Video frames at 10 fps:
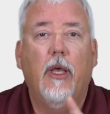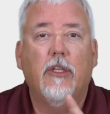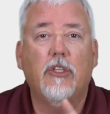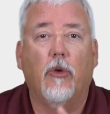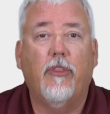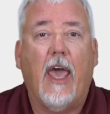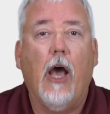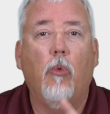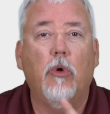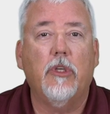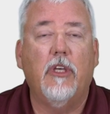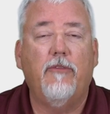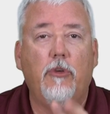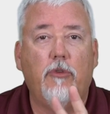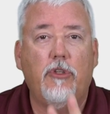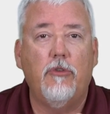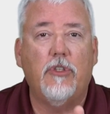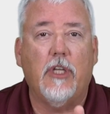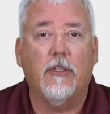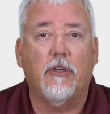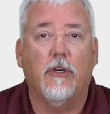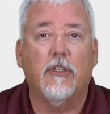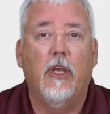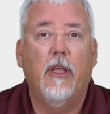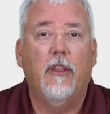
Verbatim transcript: So that will give you two sensors,